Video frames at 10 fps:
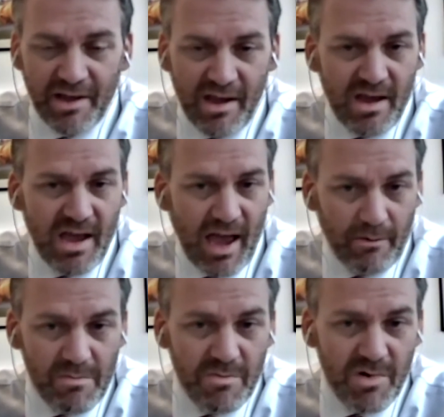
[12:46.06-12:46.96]
how we
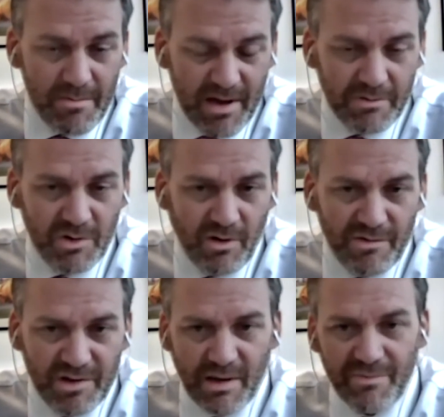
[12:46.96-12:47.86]
might be able to offer
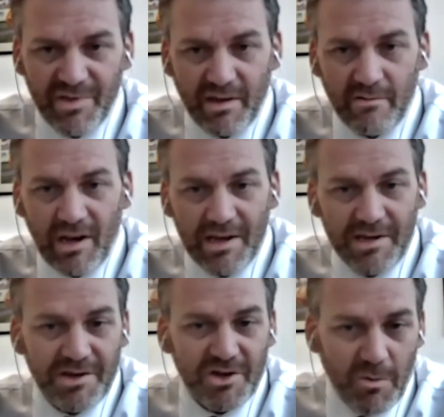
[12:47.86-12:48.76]
something related to
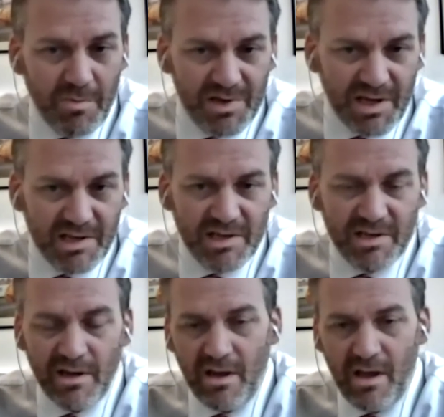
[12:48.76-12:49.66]
composites,
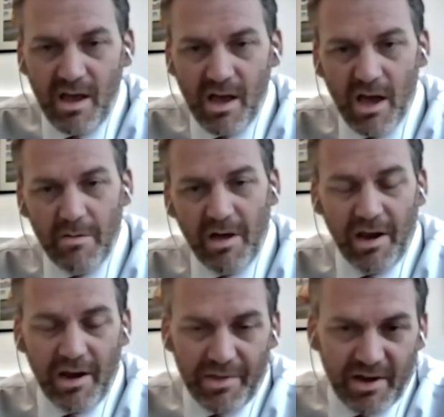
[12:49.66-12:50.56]
and
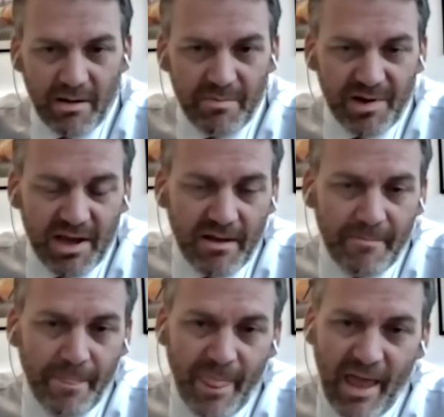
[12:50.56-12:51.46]
another company
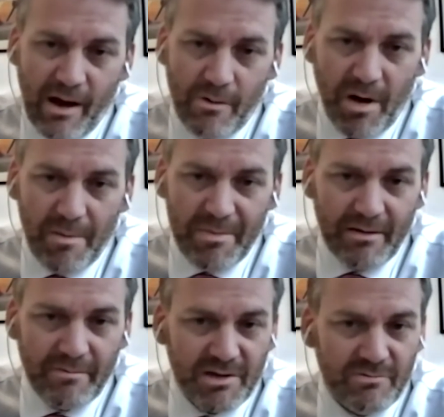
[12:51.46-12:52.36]
how we might be able
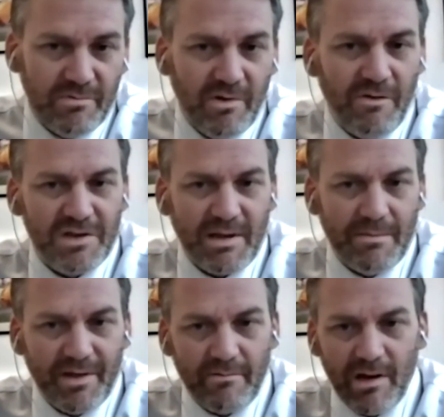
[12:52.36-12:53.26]
to offer
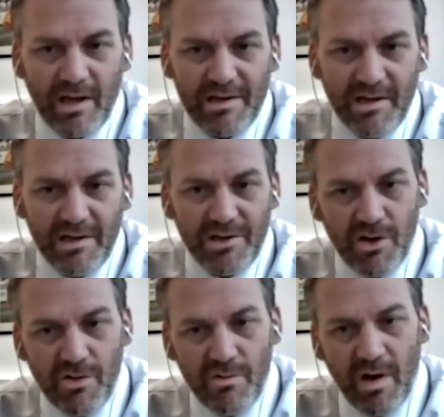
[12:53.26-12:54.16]
something related
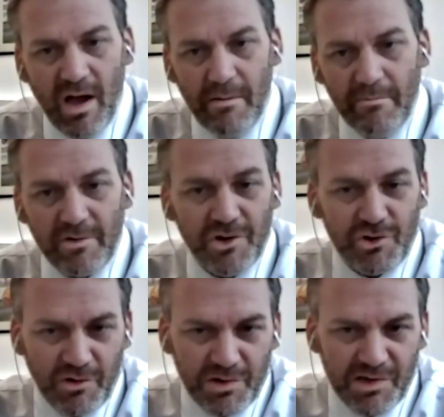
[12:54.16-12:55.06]
to control
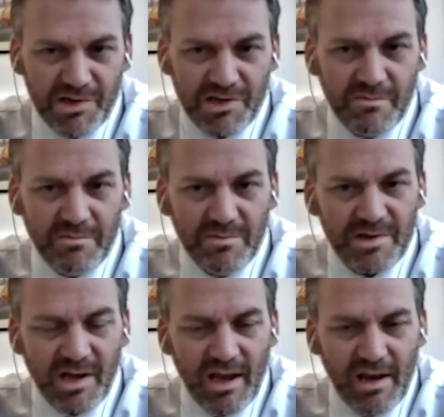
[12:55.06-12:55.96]
systems
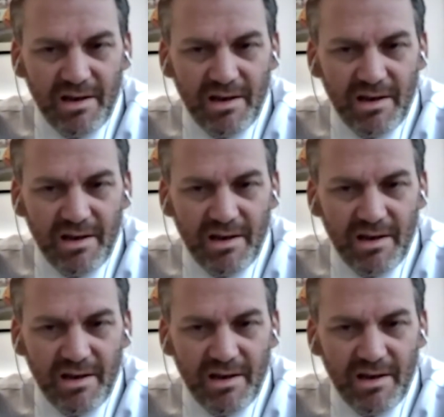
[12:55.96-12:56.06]
and